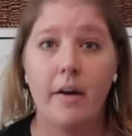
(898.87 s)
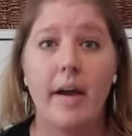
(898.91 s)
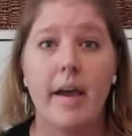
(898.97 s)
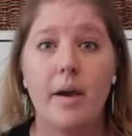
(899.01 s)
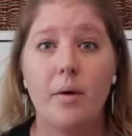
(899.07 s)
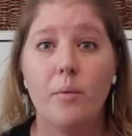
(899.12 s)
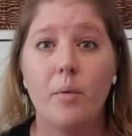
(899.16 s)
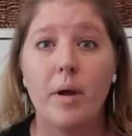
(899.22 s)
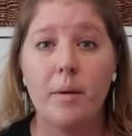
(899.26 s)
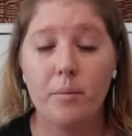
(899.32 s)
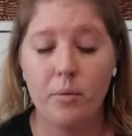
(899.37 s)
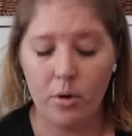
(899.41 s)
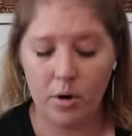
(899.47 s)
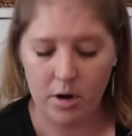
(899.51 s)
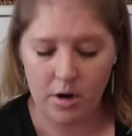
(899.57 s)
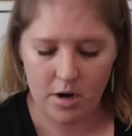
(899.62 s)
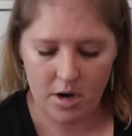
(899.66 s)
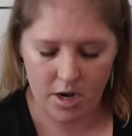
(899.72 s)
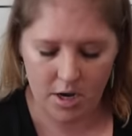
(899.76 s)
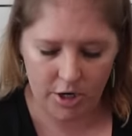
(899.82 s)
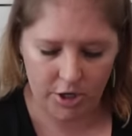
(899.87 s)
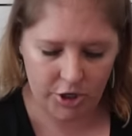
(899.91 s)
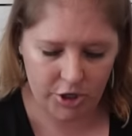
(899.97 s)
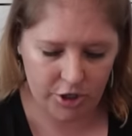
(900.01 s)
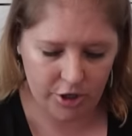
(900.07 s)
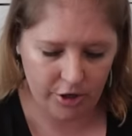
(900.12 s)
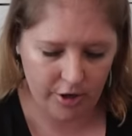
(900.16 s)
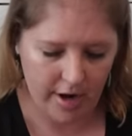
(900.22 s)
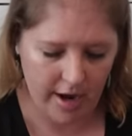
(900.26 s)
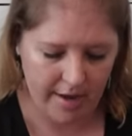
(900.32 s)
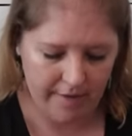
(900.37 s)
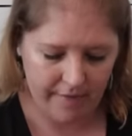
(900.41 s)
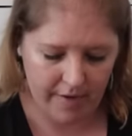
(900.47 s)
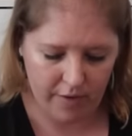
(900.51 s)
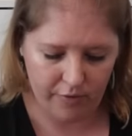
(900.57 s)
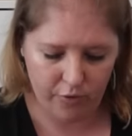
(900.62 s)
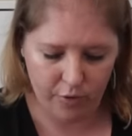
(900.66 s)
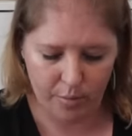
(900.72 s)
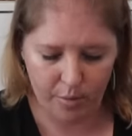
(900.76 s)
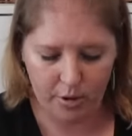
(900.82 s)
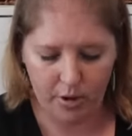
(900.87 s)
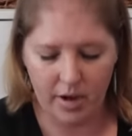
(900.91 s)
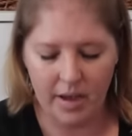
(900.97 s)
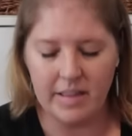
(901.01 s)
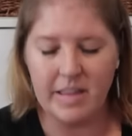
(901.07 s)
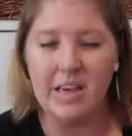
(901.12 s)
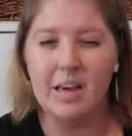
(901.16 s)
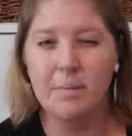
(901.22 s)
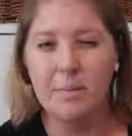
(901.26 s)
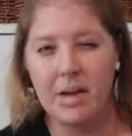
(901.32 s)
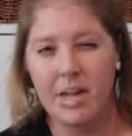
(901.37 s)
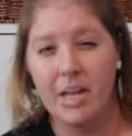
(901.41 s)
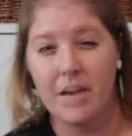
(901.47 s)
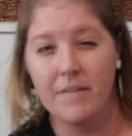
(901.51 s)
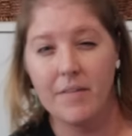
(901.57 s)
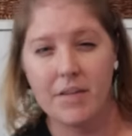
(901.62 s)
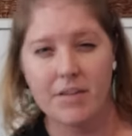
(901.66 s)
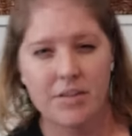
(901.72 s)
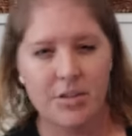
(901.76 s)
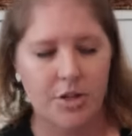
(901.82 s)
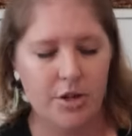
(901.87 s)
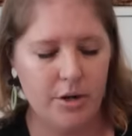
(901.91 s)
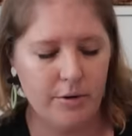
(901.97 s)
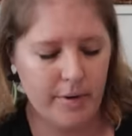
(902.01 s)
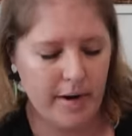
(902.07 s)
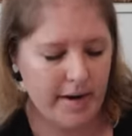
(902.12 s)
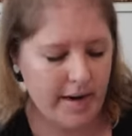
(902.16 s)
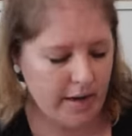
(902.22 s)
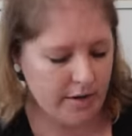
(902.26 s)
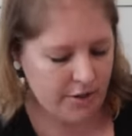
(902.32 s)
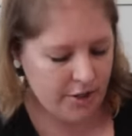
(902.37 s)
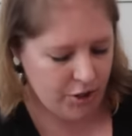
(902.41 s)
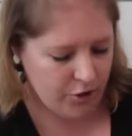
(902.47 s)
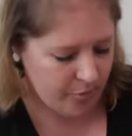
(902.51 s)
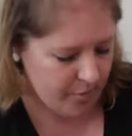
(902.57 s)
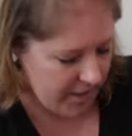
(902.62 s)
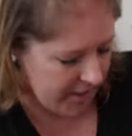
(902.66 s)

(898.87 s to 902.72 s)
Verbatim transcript: okay one more shirt I found for Pearl I think I'm gonna give this to her right now too